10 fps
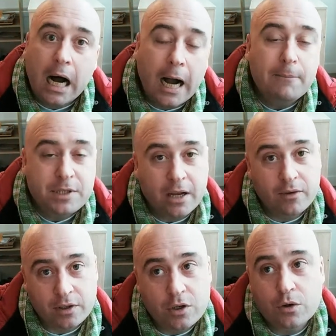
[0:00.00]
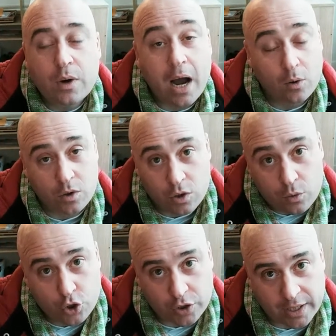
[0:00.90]
I'm telling you how
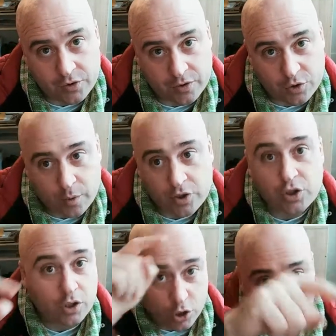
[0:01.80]
you should answer this question.